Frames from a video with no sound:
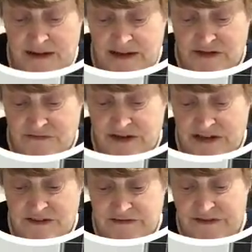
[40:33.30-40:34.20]
There's a
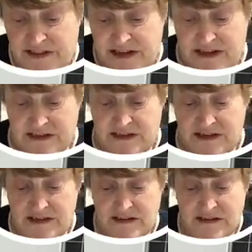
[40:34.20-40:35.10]
reason for that.
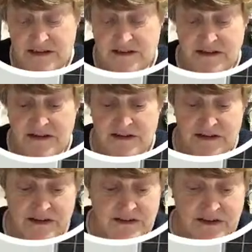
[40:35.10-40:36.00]

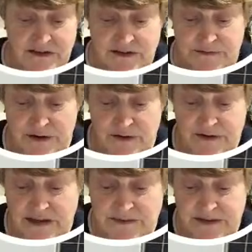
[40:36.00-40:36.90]
So just poke
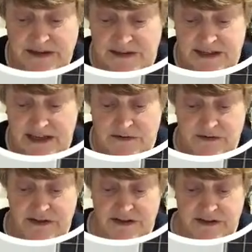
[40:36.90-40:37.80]
these pieces
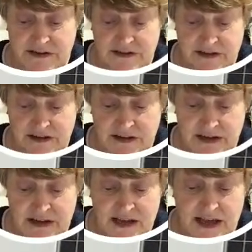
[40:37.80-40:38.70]
out.
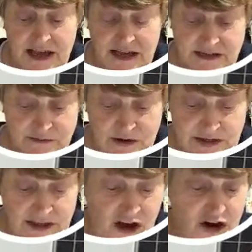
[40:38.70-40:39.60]
And where
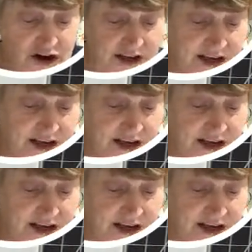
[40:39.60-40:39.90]
the eye